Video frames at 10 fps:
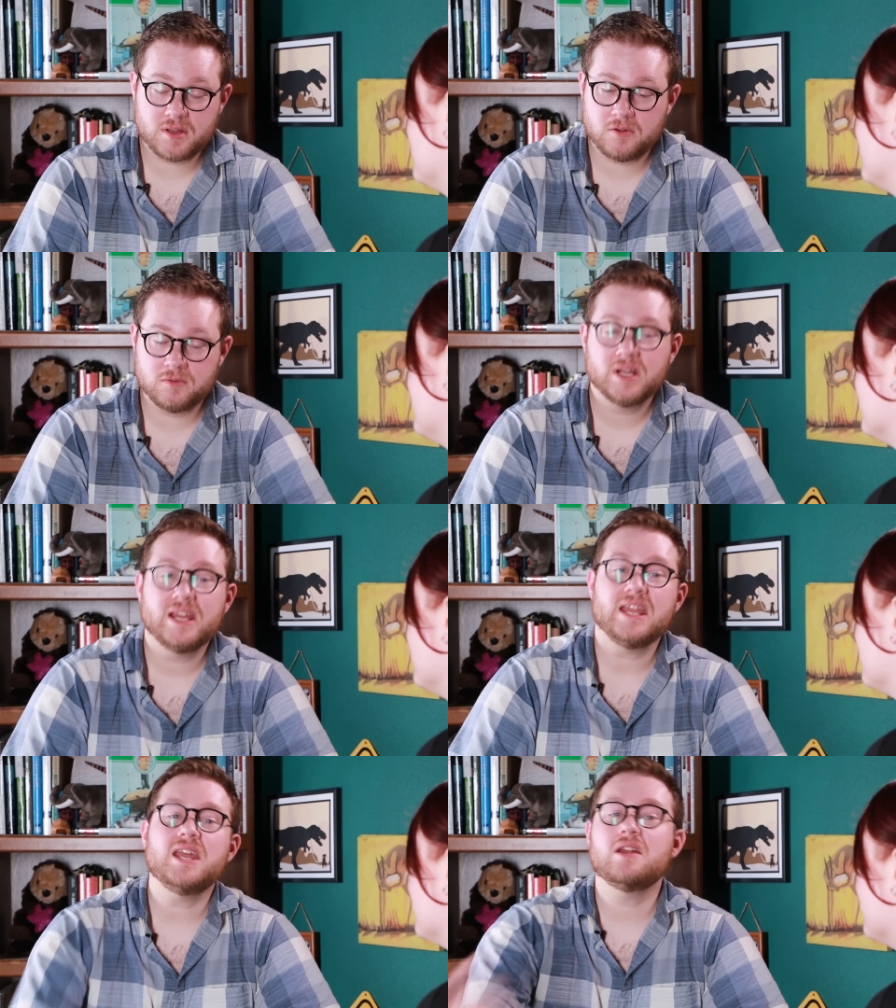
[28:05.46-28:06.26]
So
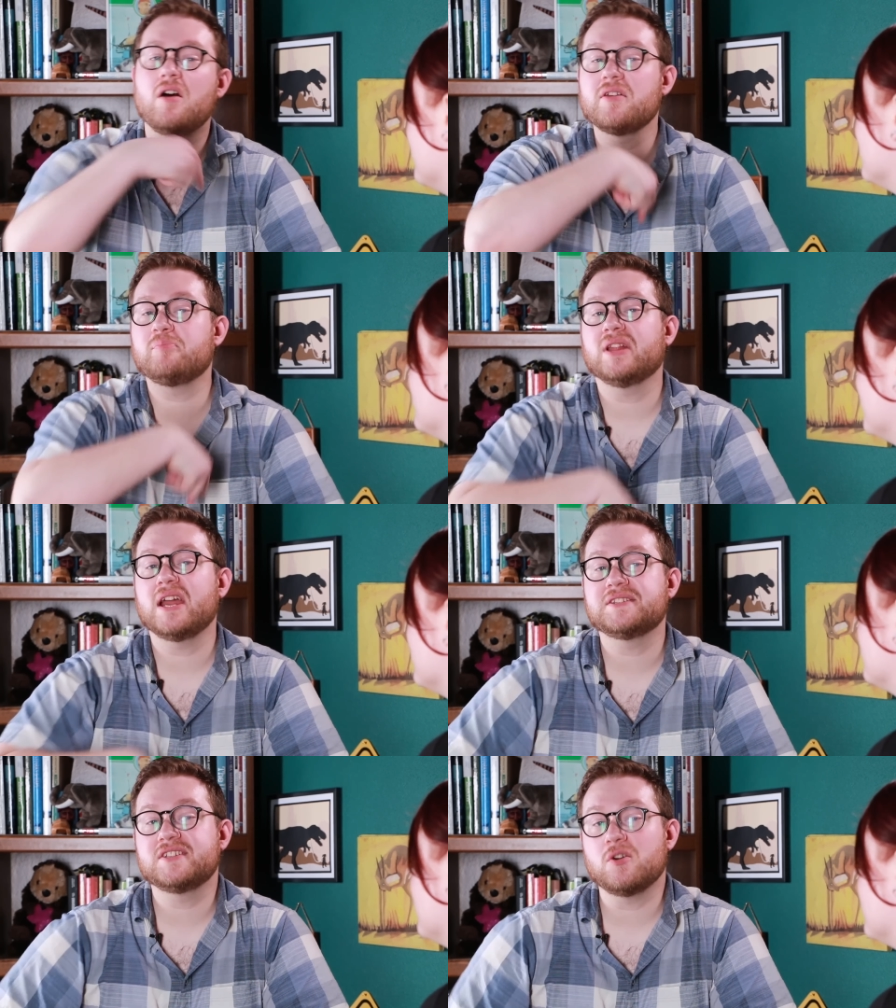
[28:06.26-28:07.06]
eat all the
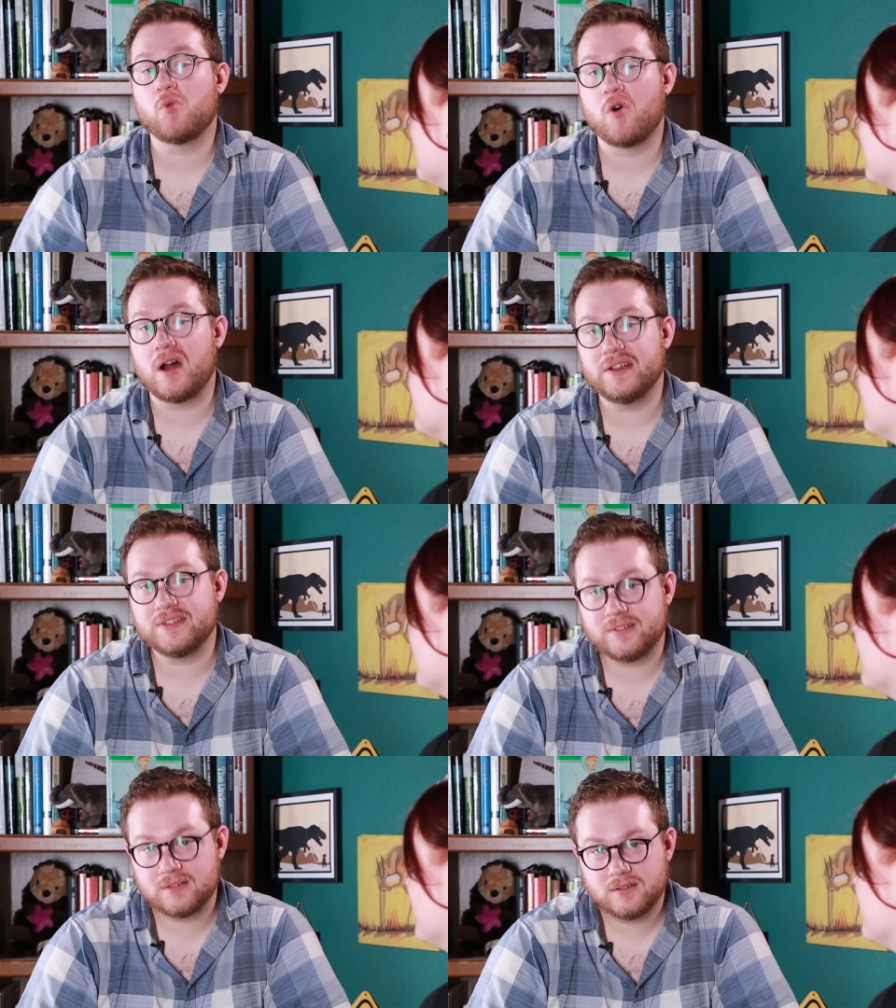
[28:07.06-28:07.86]
plants you
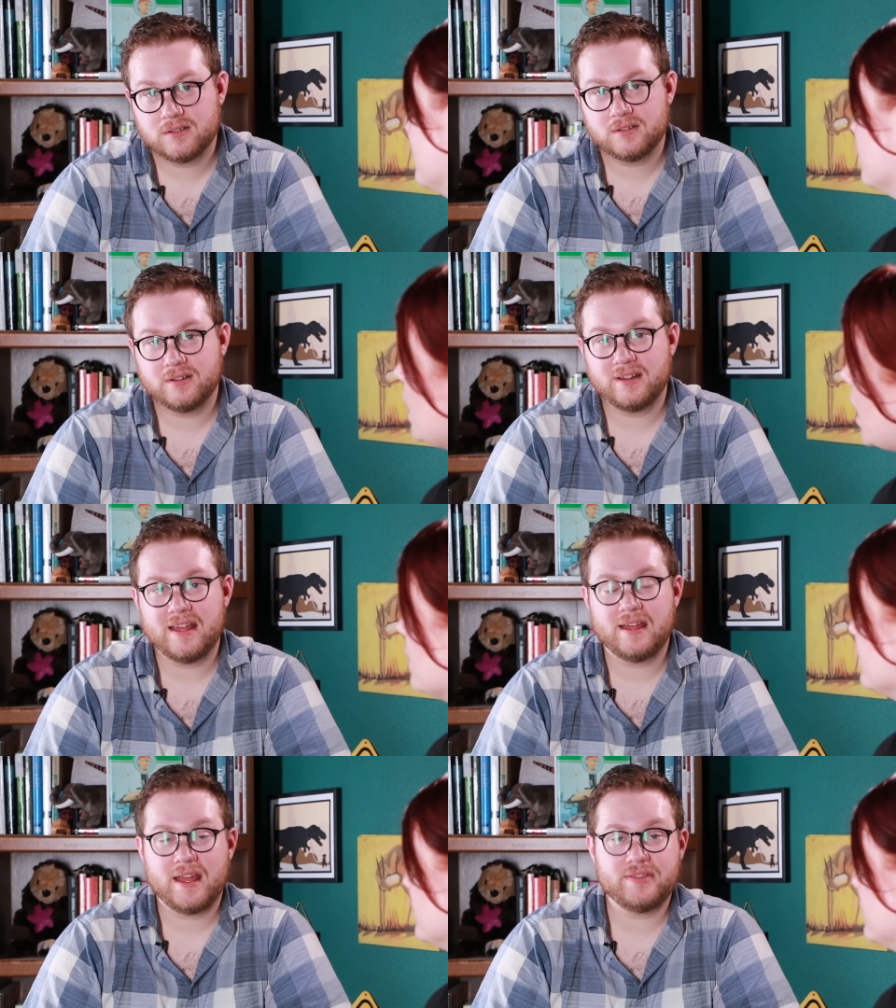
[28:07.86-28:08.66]
want.
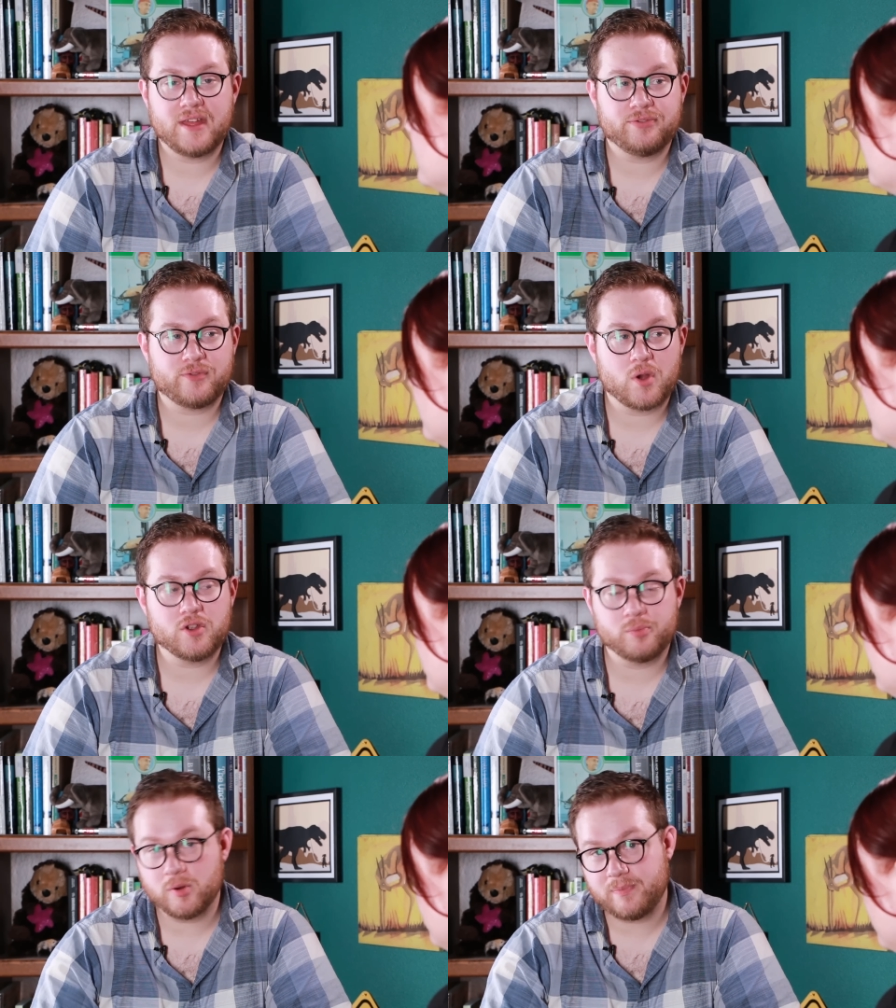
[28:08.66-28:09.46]
Yeah. And then throw
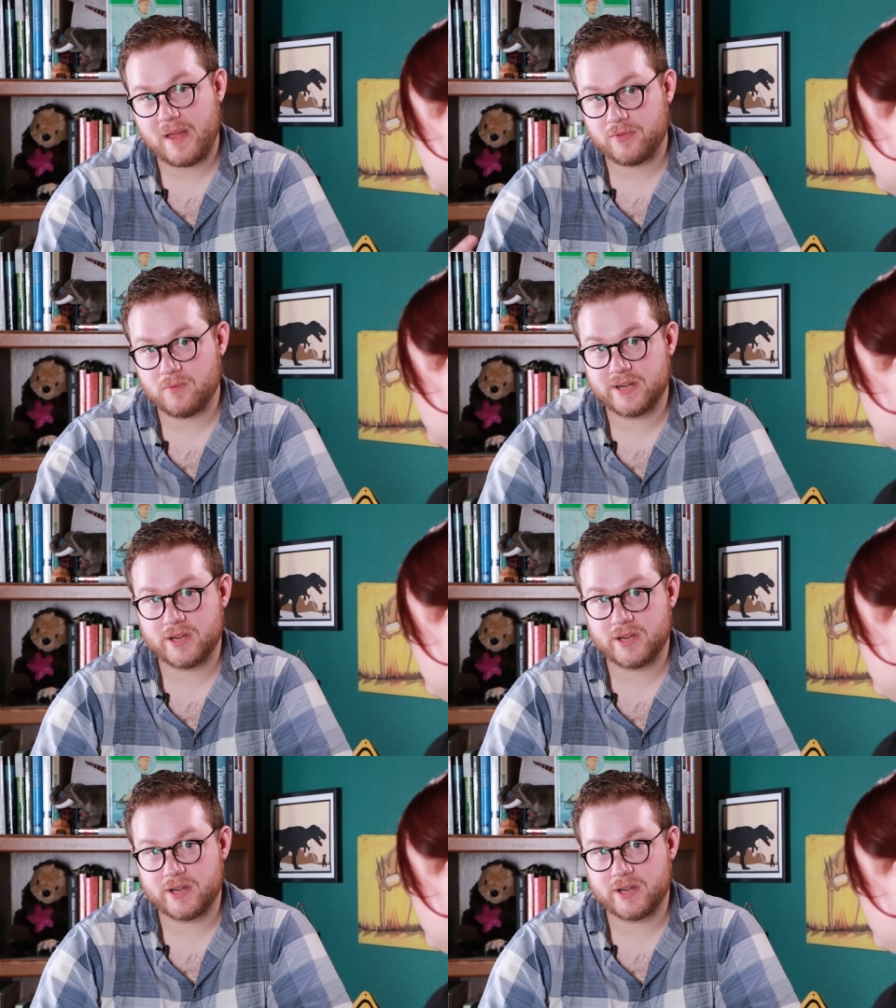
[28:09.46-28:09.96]
your poop out the